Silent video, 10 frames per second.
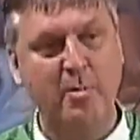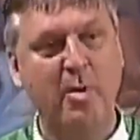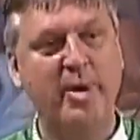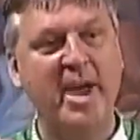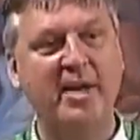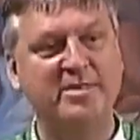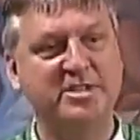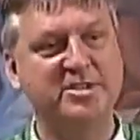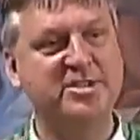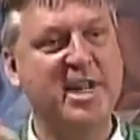what we have is
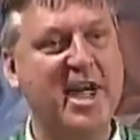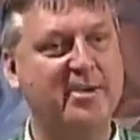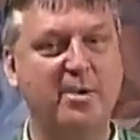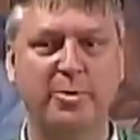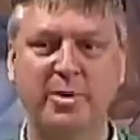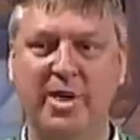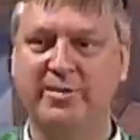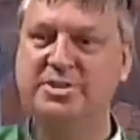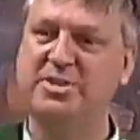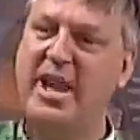a shadow. When you have a
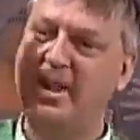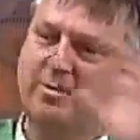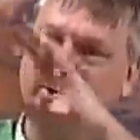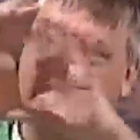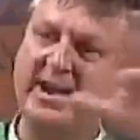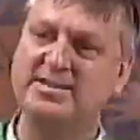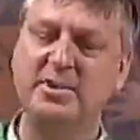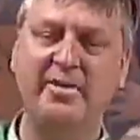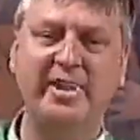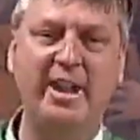shadow cast, you
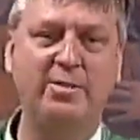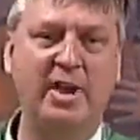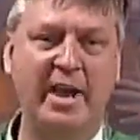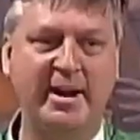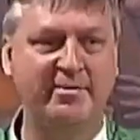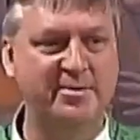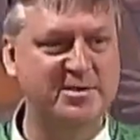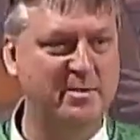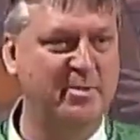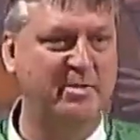have an outline for
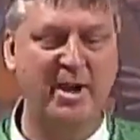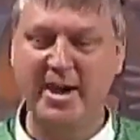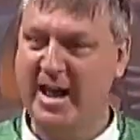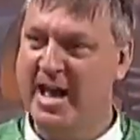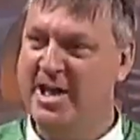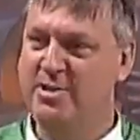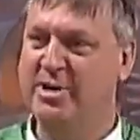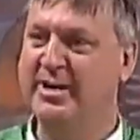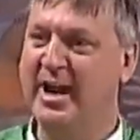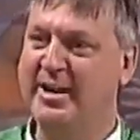something, right? You
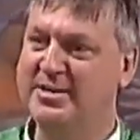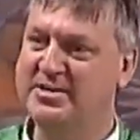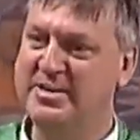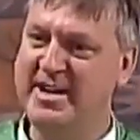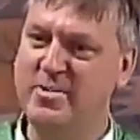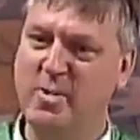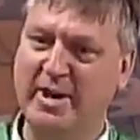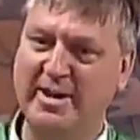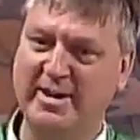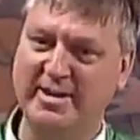can kind of see what
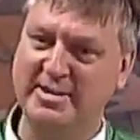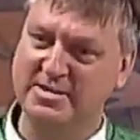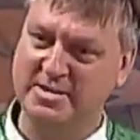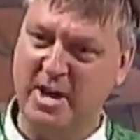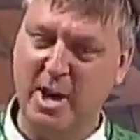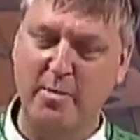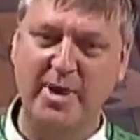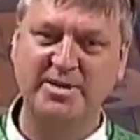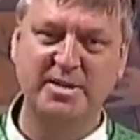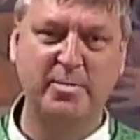it is
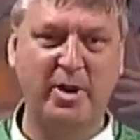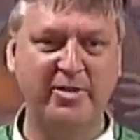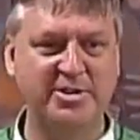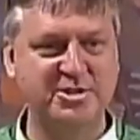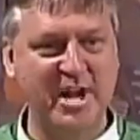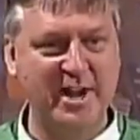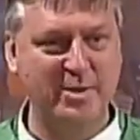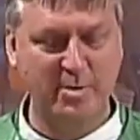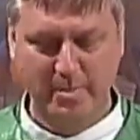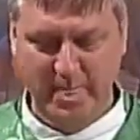based upon the
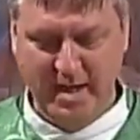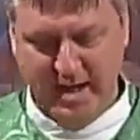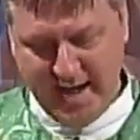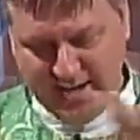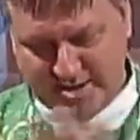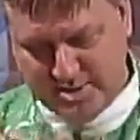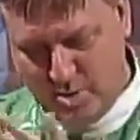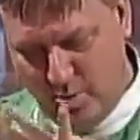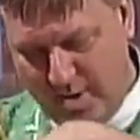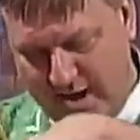shadow. And
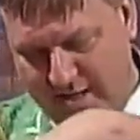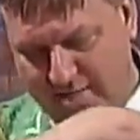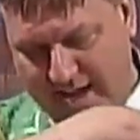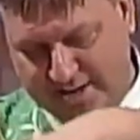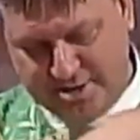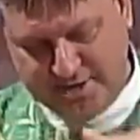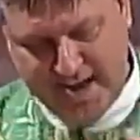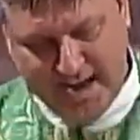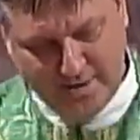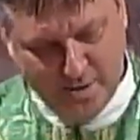so that
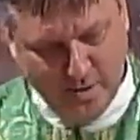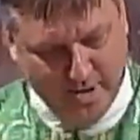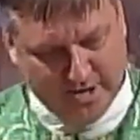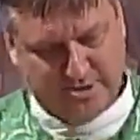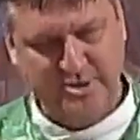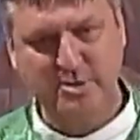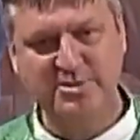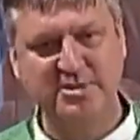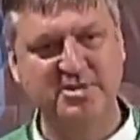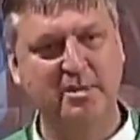shadow
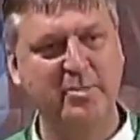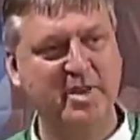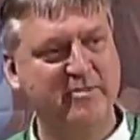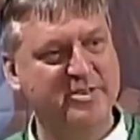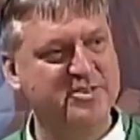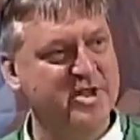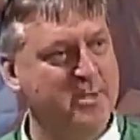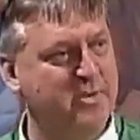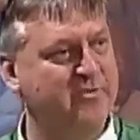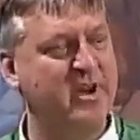shows us something of the shape of